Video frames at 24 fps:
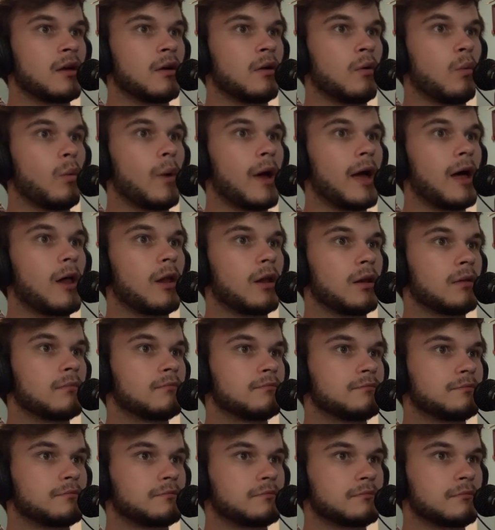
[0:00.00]
well
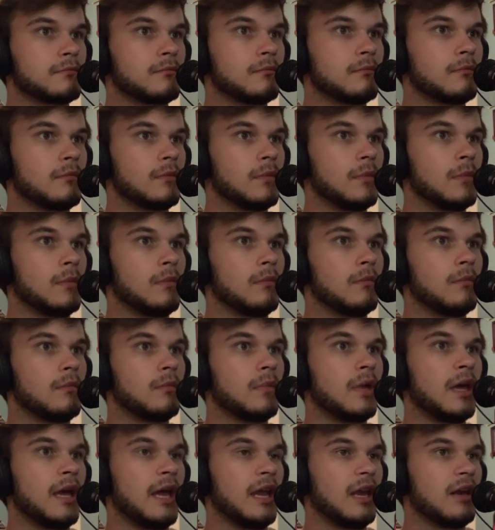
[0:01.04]

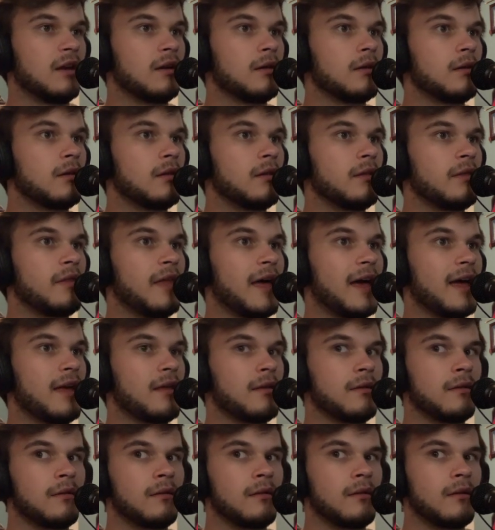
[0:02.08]
and that
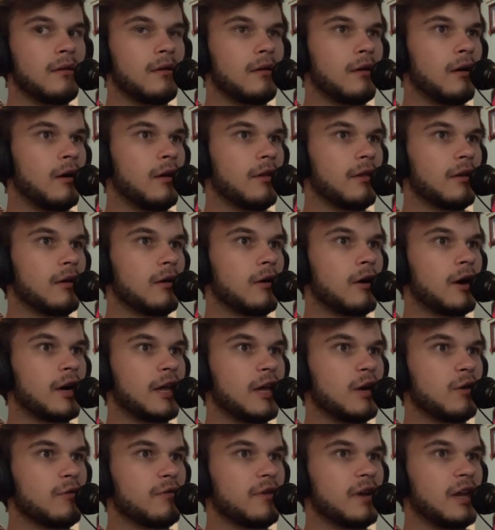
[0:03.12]
all the
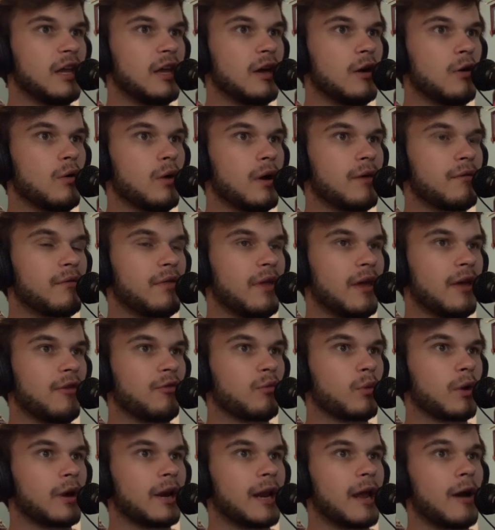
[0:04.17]
audio, video, everything's
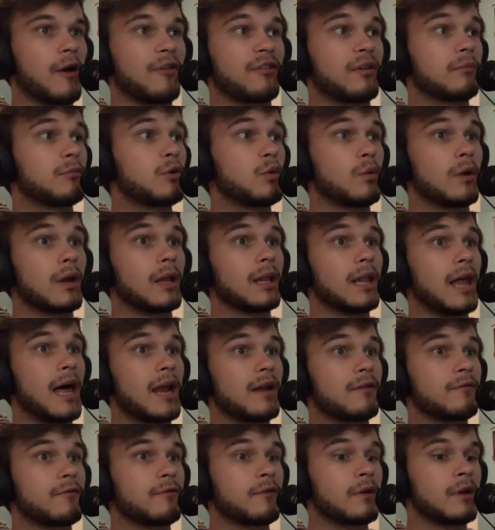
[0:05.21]
working out because I'm doing a lot
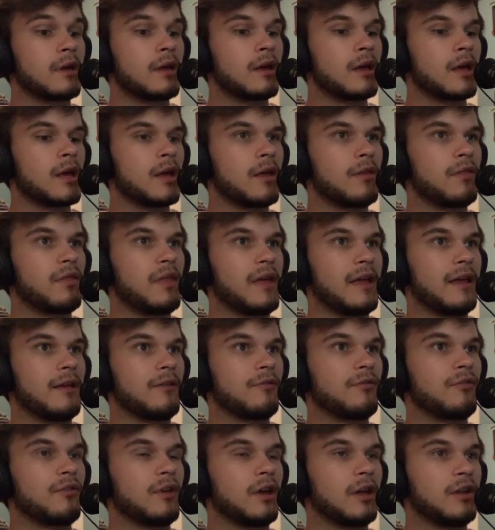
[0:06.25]
of
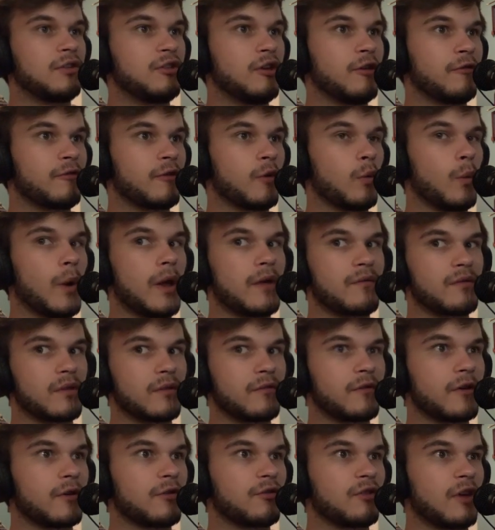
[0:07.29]
things a different way for the
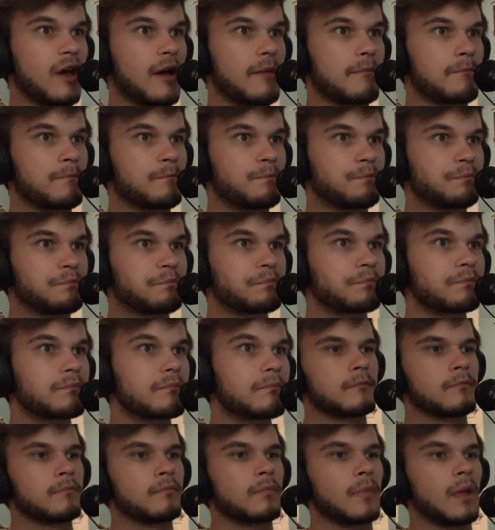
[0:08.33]
first time.
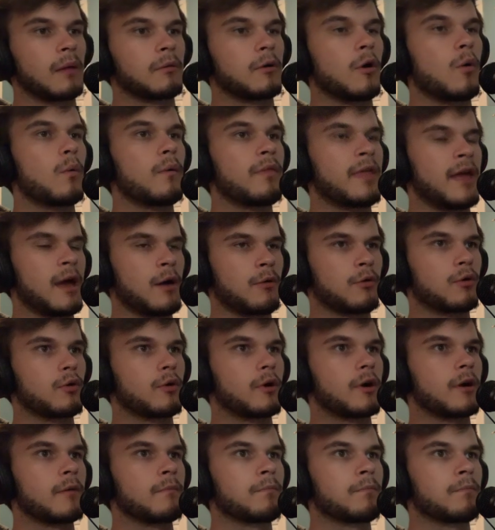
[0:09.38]
I'm going with Houndour.